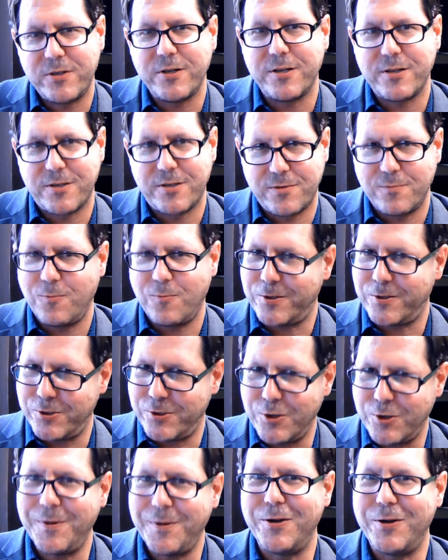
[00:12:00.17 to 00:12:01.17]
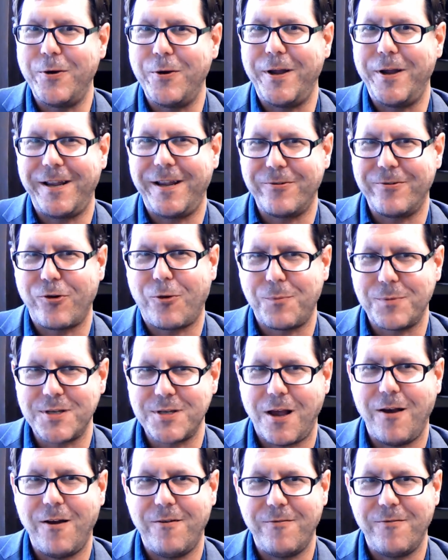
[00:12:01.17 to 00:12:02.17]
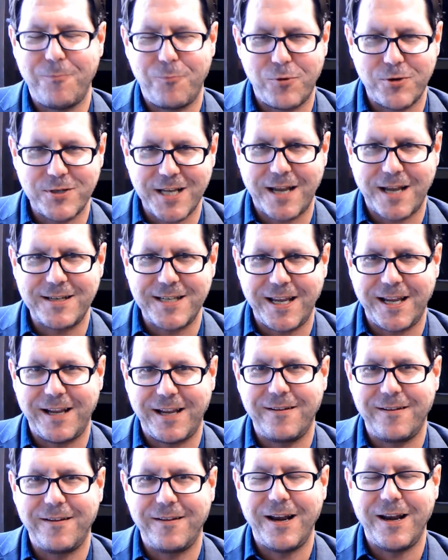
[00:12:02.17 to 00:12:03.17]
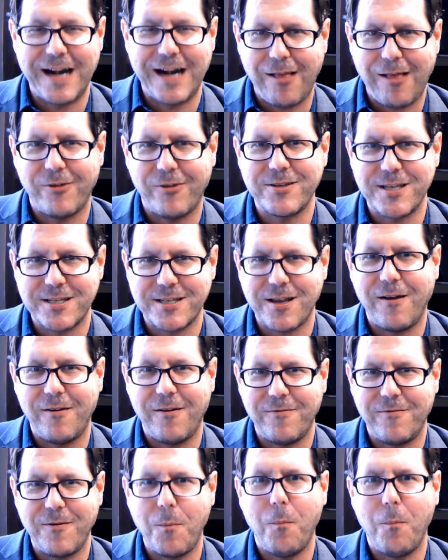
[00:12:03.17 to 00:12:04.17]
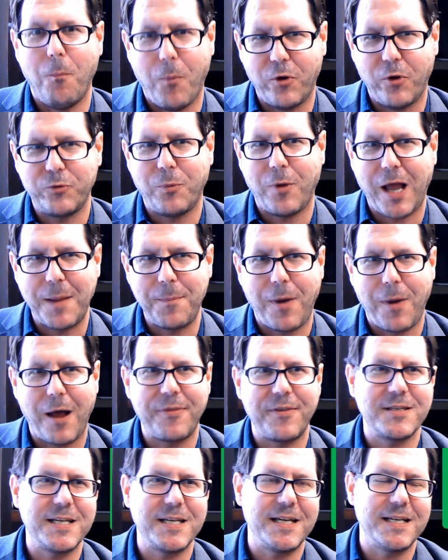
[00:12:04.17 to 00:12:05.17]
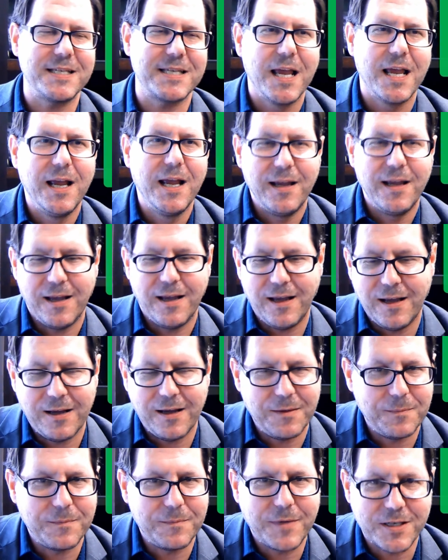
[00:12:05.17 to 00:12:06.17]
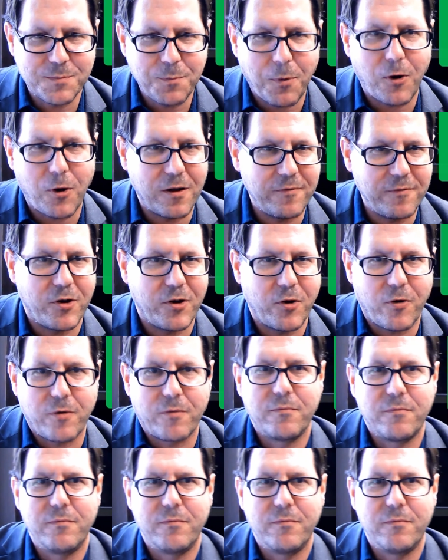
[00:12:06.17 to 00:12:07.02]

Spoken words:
is what you should be doing in terms of presenting an analysis of multiple hypotheses as part of your